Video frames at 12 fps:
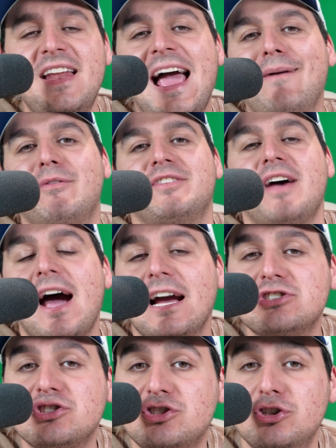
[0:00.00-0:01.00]

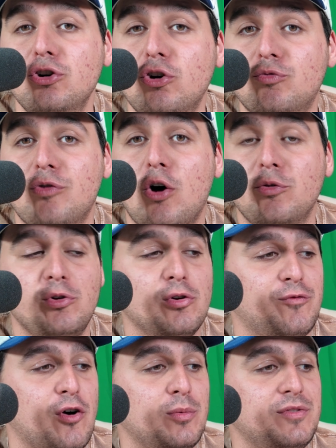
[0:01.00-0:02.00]
advertise 2 road
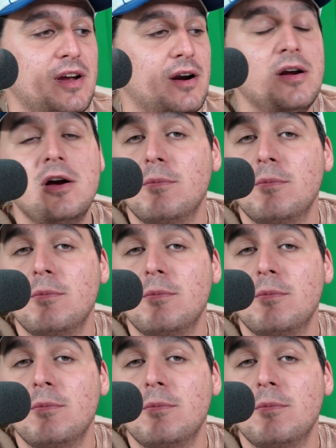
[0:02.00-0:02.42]
uniforms here,